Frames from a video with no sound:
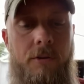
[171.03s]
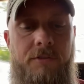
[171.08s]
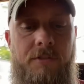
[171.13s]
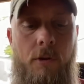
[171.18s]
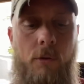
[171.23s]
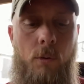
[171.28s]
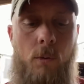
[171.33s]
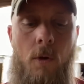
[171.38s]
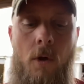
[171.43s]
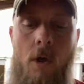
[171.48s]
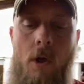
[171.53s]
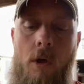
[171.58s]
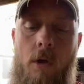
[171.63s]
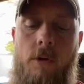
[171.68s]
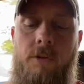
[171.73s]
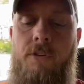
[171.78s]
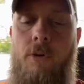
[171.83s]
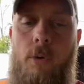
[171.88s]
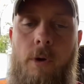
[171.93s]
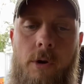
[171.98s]
So
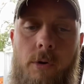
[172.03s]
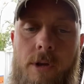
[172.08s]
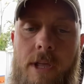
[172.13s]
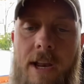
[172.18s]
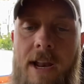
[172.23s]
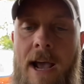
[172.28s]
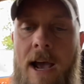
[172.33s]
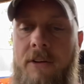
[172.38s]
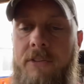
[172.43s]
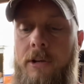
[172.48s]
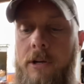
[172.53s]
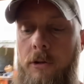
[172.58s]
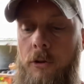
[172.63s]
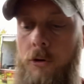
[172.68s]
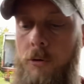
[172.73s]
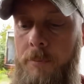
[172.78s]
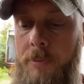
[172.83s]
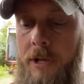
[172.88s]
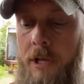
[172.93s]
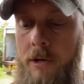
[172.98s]
it'll get out there a little
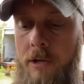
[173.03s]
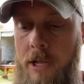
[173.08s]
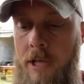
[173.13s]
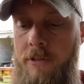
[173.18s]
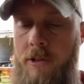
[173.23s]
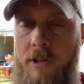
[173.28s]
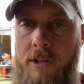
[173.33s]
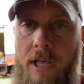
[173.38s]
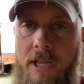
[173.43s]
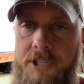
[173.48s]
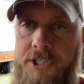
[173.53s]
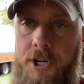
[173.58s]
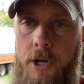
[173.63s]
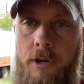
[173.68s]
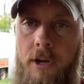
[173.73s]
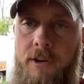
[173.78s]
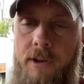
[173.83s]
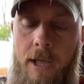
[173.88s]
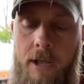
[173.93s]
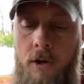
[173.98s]
bit and then they shut
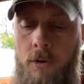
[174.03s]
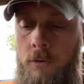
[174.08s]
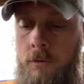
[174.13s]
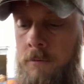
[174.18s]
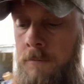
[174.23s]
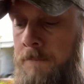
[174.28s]
it down.